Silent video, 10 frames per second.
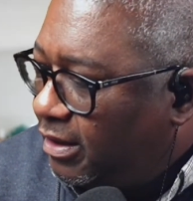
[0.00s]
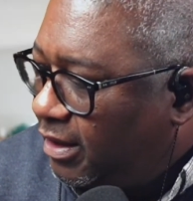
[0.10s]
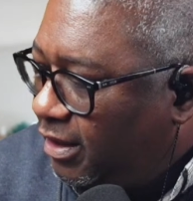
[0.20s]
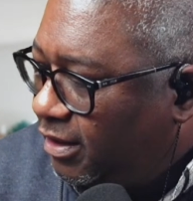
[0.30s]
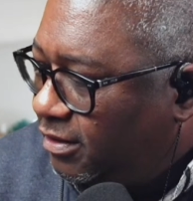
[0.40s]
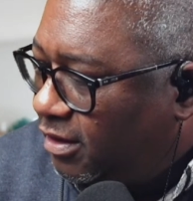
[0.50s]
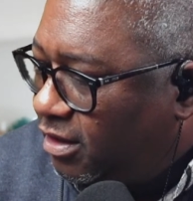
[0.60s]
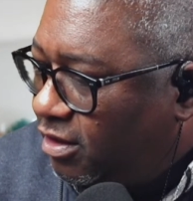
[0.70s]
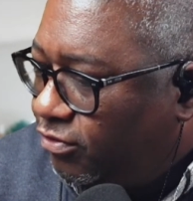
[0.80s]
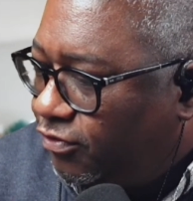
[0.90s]
And
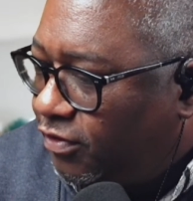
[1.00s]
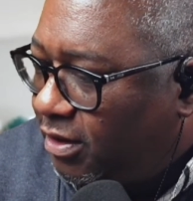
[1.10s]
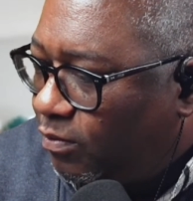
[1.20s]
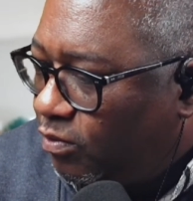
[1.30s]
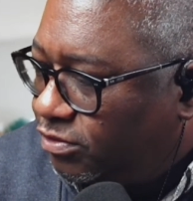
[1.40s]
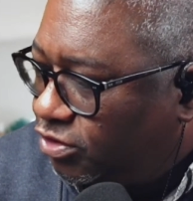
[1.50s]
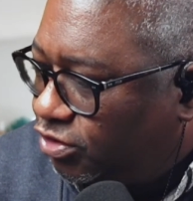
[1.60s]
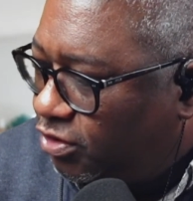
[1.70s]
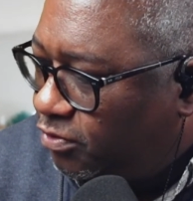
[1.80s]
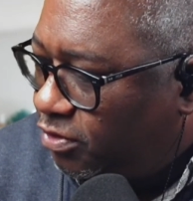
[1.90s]
another thing I want to
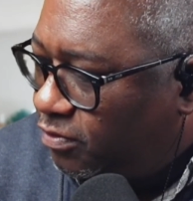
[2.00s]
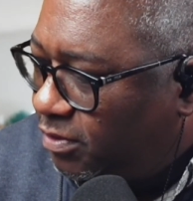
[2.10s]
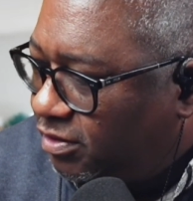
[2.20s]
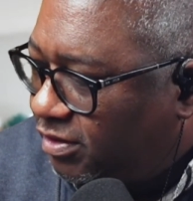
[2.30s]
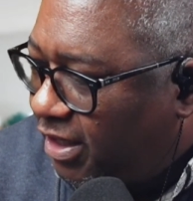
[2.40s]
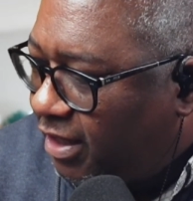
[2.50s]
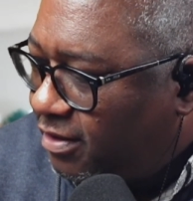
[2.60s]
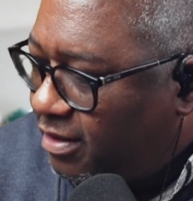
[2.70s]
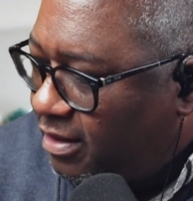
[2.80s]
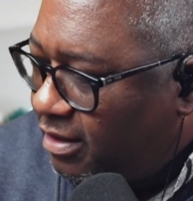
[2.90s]
show you is that
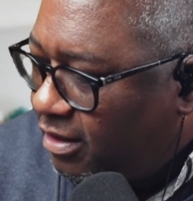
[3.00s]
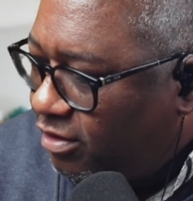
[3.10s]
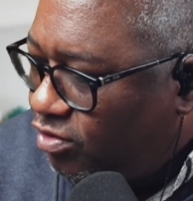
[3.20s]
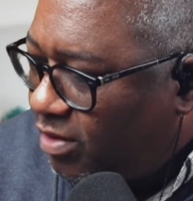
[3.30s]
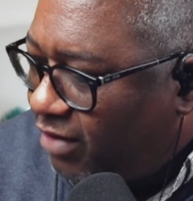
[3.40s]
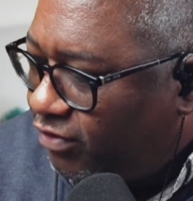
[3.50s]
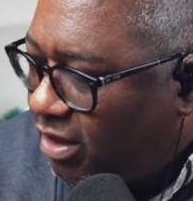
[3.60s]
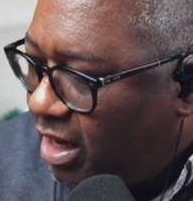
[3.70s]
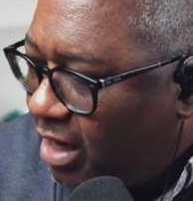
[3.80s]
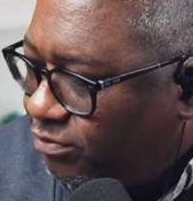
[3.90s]
you have an
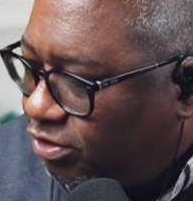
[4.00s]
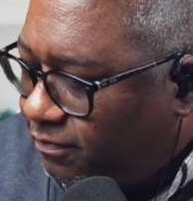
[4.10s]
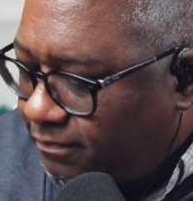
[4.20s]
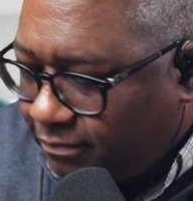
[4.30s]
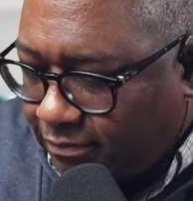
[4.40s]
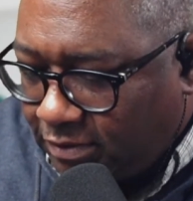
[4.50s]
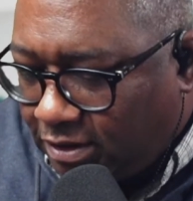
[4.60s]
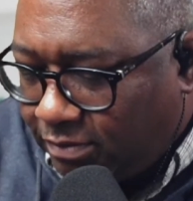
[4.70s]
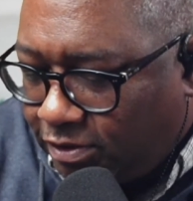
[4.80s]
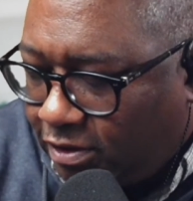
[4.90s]
option.
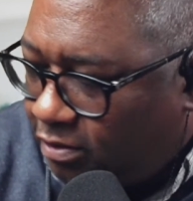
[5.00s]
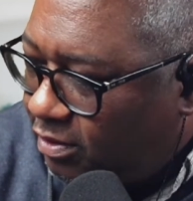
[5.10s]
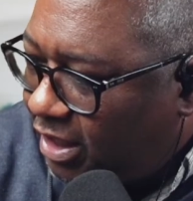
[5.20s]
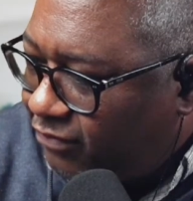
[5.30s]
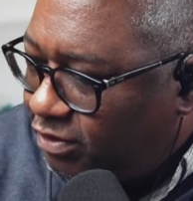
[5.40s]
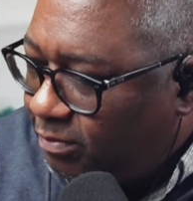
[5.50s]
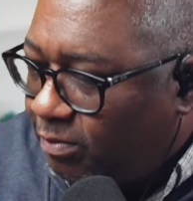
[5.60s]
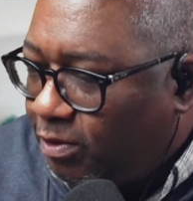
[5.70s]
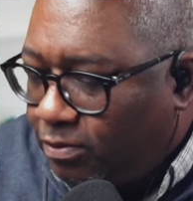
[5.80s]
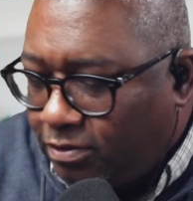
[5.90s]
Let me go live demo
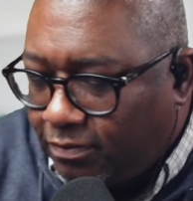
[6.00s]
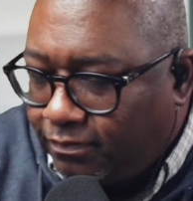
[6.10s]
mode.